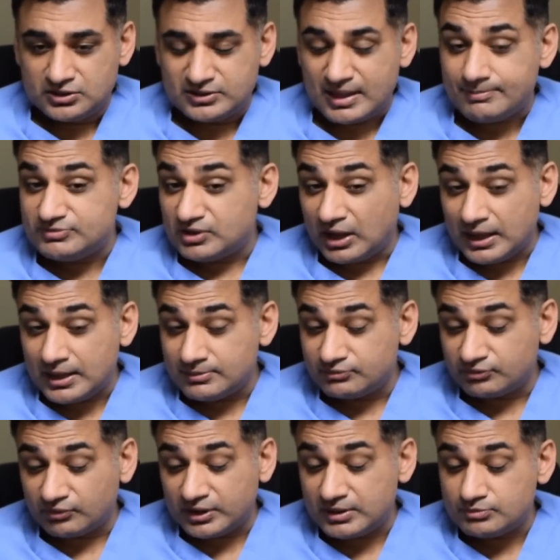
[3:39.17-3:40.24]
That time
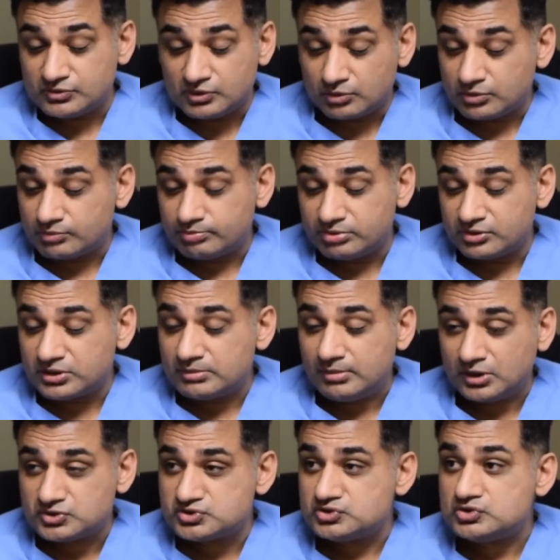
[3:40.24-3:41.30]
frame, there were pretty
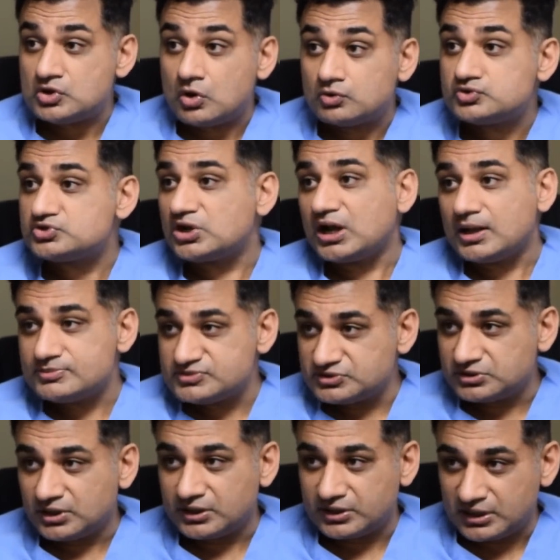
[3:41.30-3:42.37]
much no jobs in
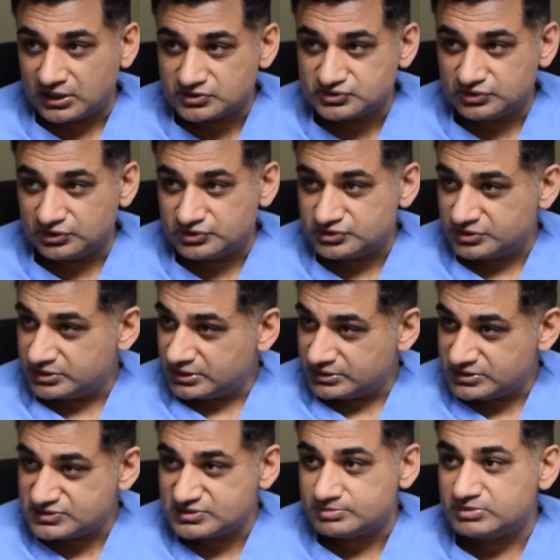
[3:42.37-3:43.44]
cardiac surgery. They
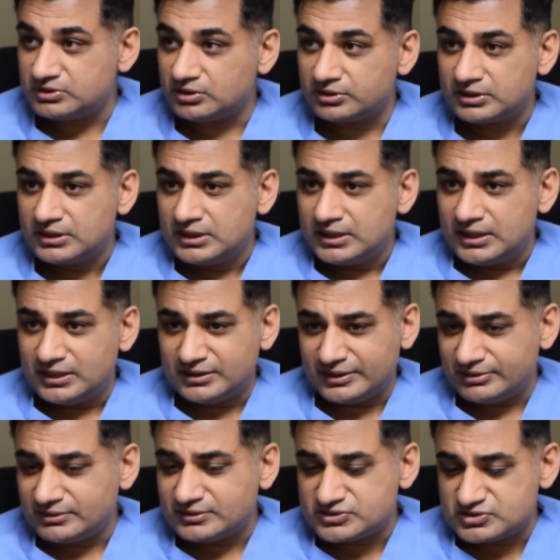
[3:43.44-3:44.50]
disappeared. And I
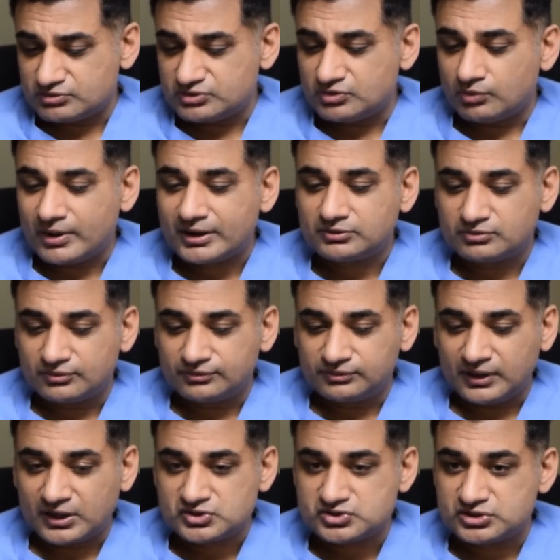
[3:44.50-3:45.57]
think that's a direct
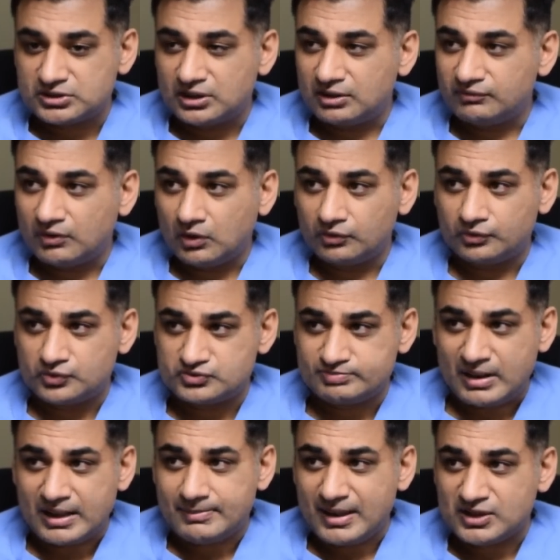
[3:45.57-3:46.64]
reflection of all those
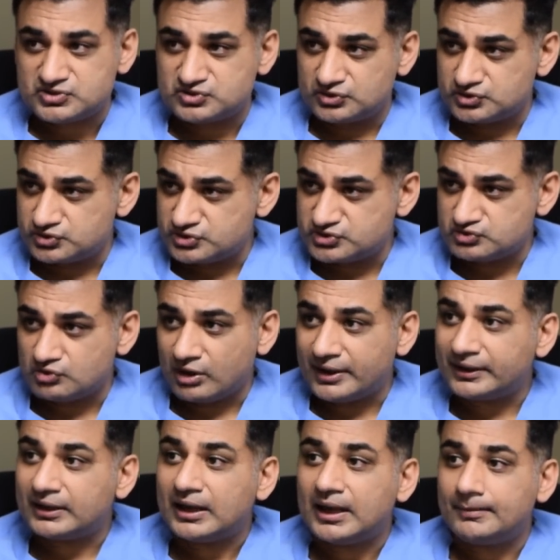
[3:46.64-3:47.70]
bypass surgeries
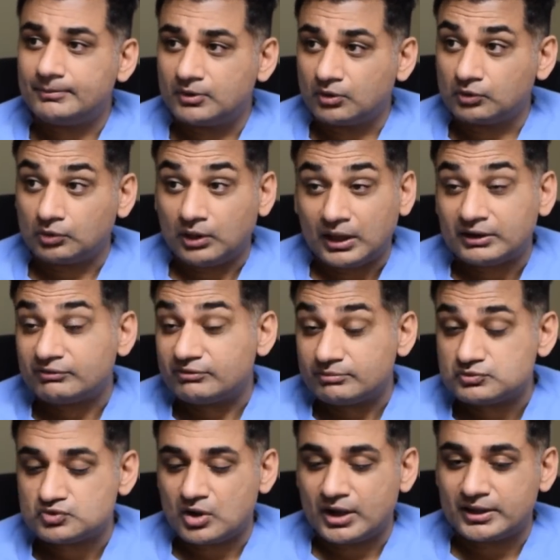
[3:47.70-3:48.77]
drying up, or a lot of
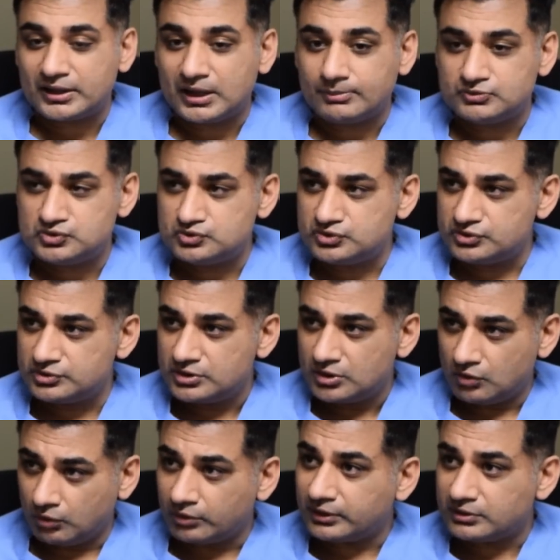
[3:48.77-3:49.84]
them drying up due to
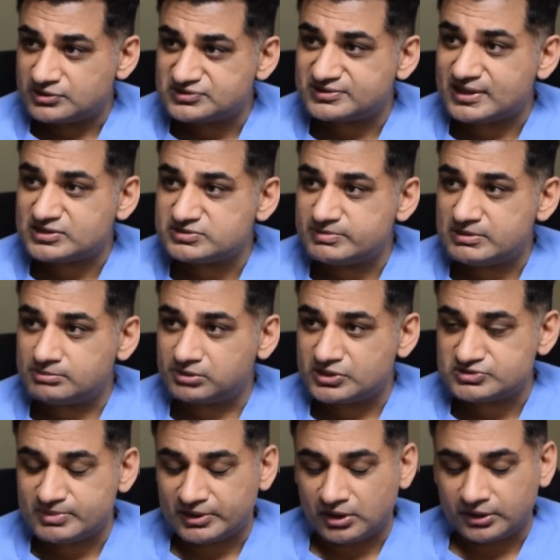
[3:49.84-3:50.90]
coronary stents being
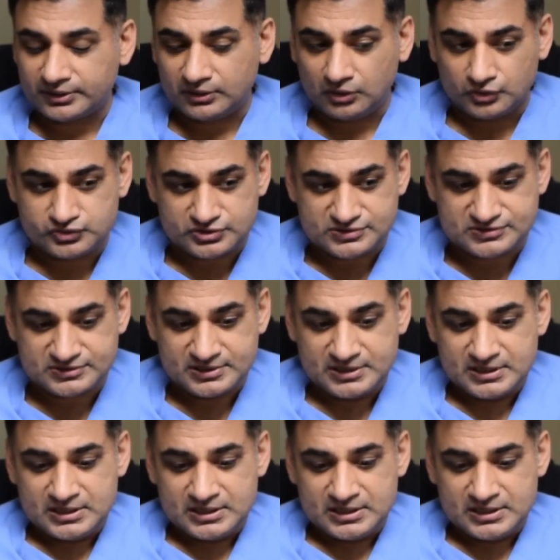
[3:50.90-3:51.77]
placed by cardiologists.